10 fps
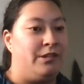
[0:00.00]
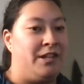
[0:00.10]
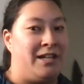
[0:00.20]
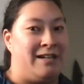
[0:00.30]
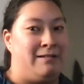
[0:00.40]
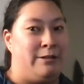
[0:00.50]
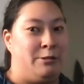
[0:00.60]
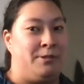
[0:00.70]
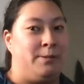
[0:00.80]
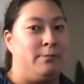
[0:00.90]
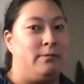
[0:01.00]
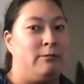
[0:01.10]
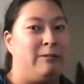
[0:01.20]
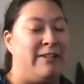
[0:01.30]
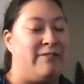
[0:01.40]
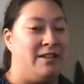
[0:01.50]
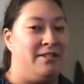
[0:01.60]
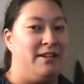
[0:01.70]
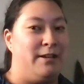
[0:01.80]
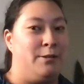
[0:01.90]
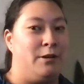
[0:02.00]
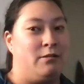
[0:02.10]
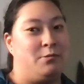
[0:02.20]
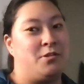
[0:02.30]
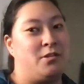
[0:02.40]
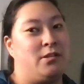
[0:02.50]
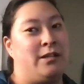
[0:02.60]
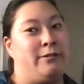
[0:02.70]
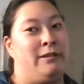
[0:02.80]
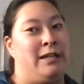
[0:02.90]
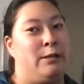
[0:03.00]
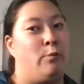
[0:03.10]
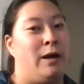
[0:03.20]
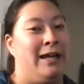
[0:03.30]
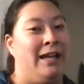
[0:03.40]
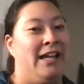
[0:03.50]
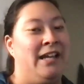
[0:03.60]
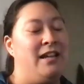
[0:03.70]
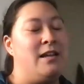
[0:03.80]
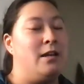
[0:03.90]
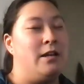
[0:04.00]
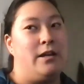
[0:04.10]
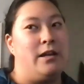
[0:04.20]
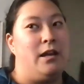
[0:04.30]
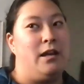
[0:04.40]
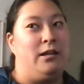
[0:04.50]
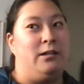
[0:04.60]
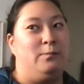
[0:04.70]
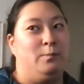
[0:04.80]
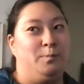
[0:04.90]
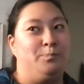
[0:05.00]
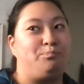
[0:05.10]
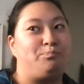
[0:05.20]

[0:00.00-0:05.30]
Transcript: encounters with even adults that are like, why um